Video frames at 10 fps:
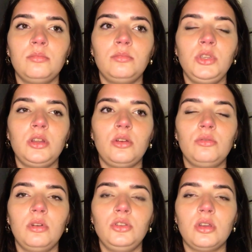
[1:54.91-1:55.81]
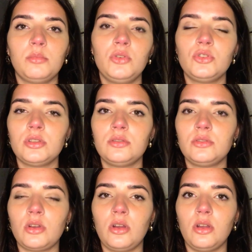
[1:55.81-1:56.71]
your
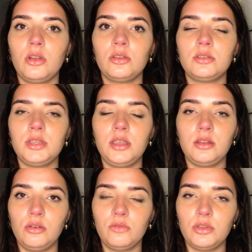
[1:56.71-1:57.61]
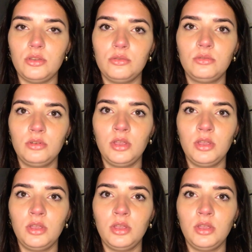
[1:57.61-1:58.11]
emotions are taking over you,